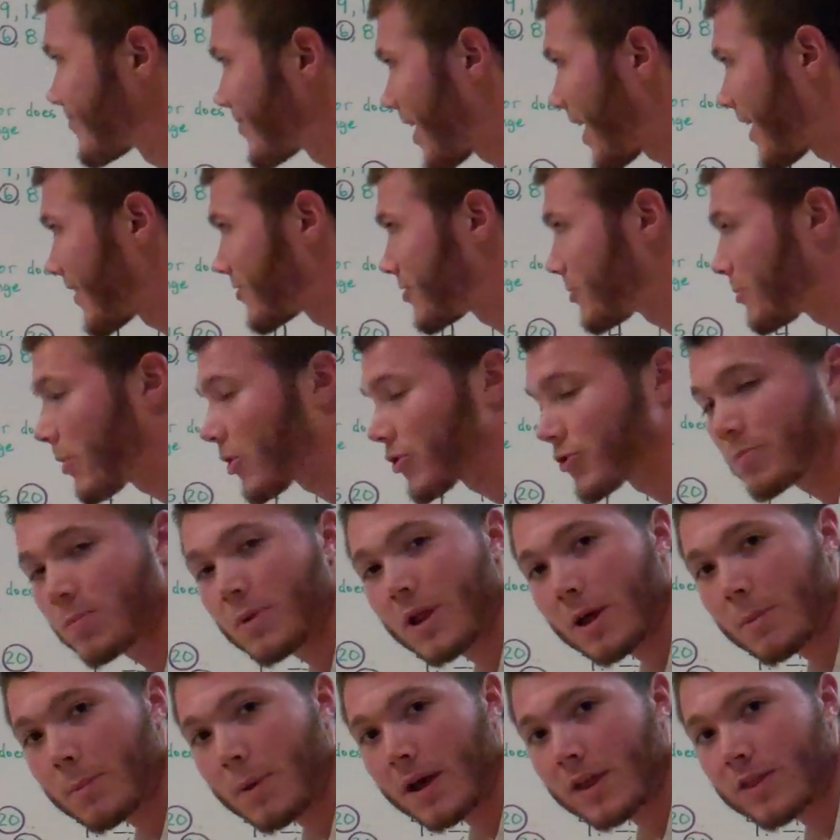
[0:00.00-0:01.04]
I have to
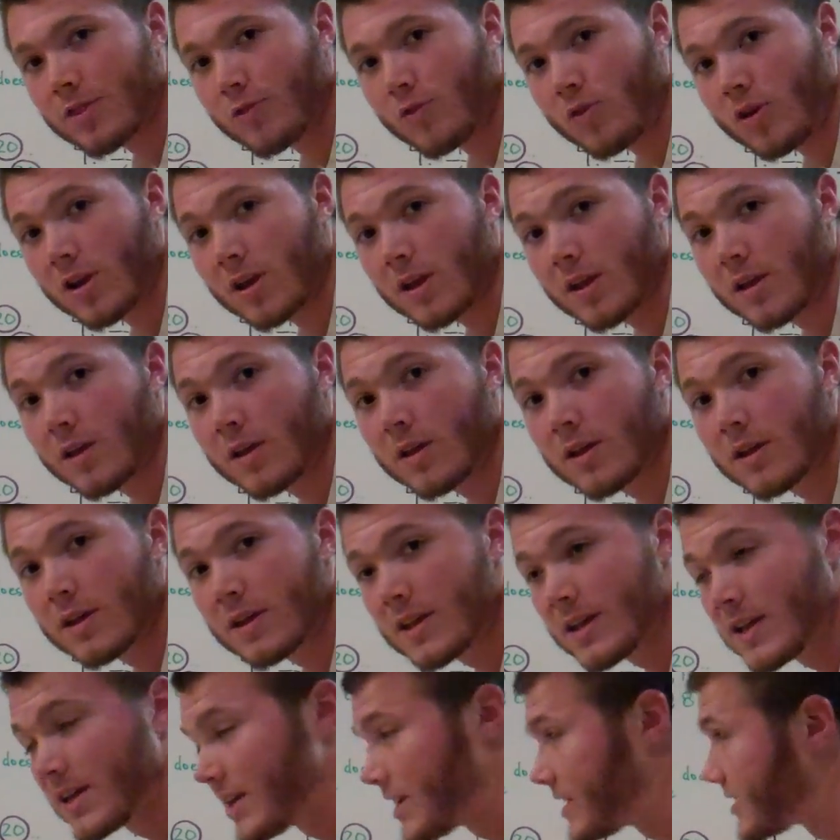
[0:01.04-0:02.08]
multiply by 3.
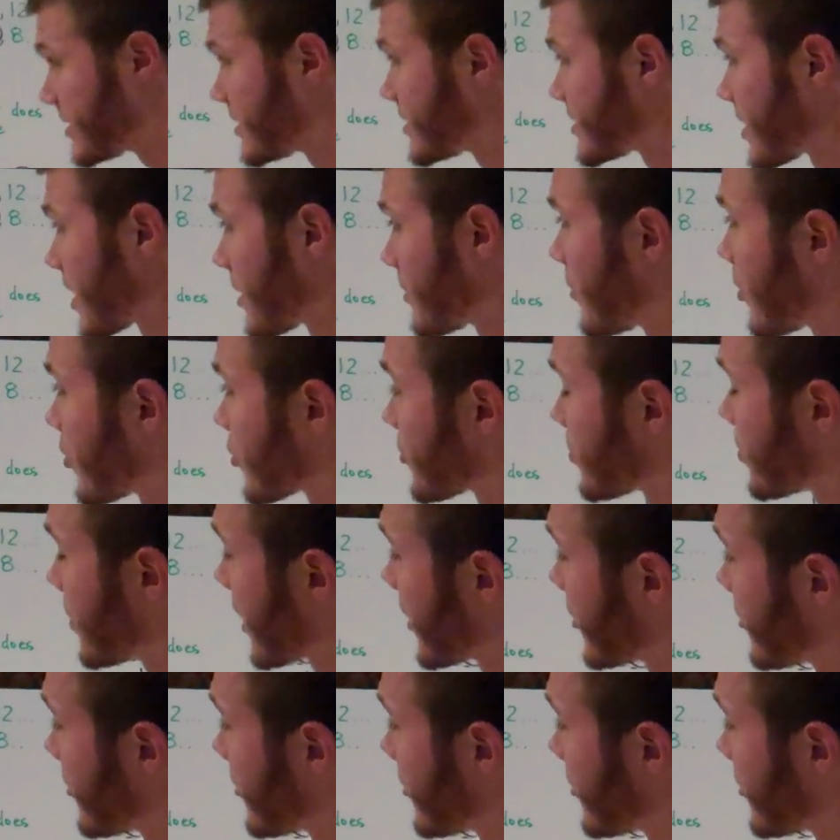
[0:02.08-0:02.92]
Since I multiply